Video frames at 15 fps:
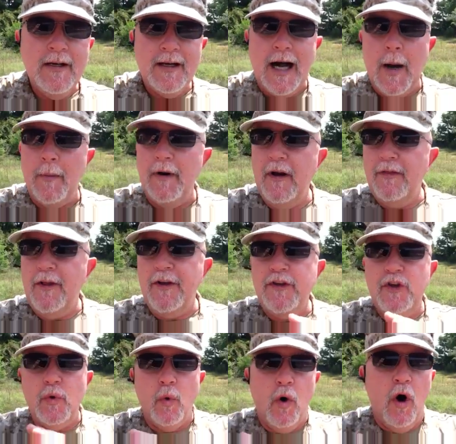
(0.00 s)
I want to
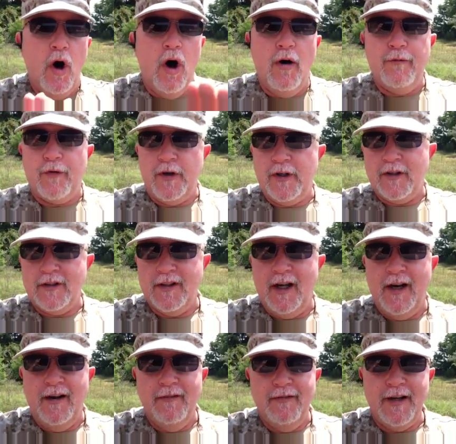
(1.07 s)
thank you all for your
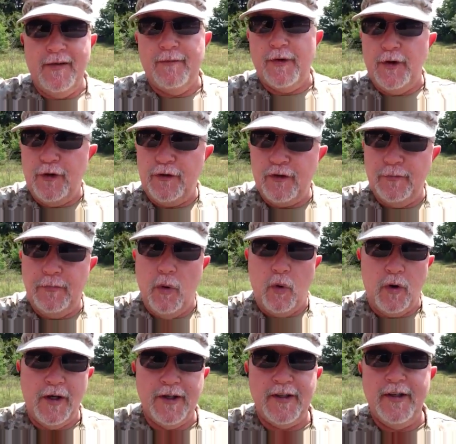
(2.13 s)
love and for your
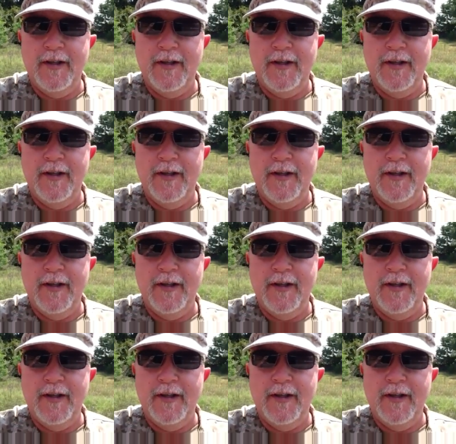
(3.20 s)
support.